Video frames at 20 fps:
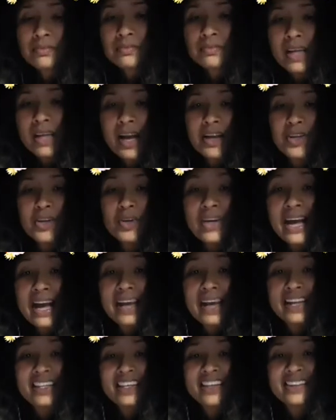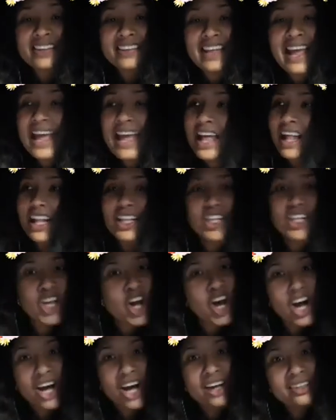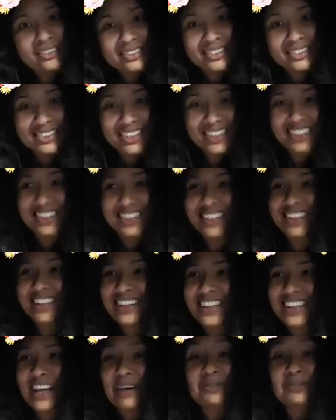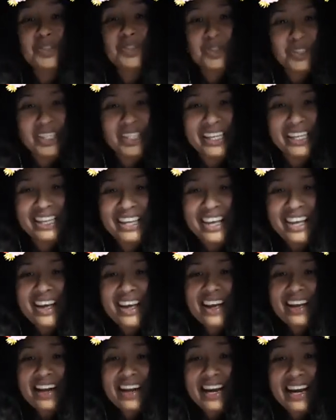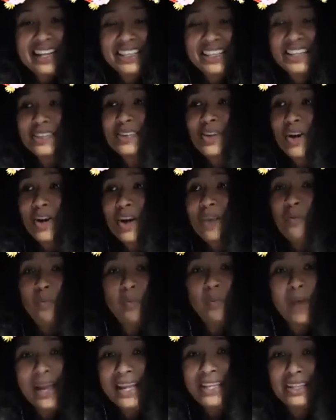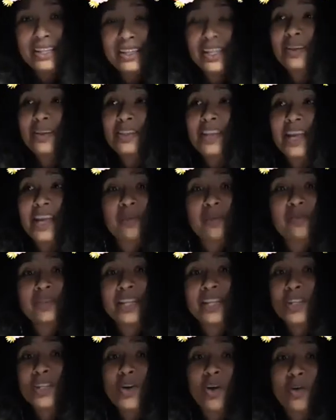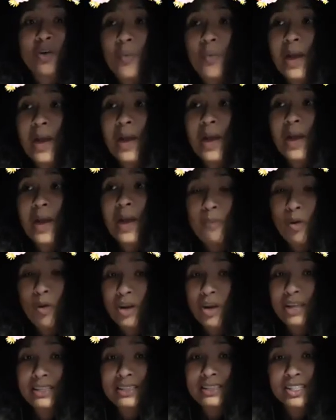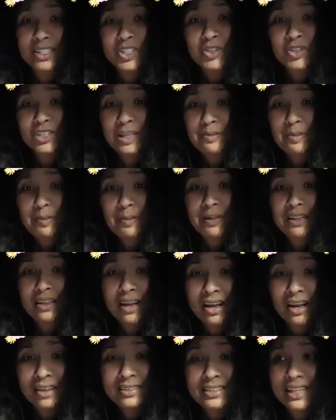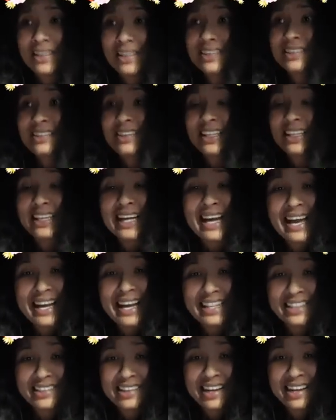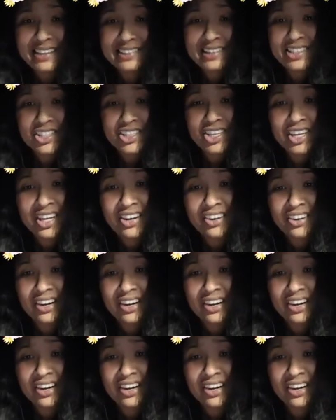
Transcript: Are you Guyanese? Hell no. I'm Trini. Guyanese talk they talk way more broken than Trini people. That is not a Guyanese accent you hear.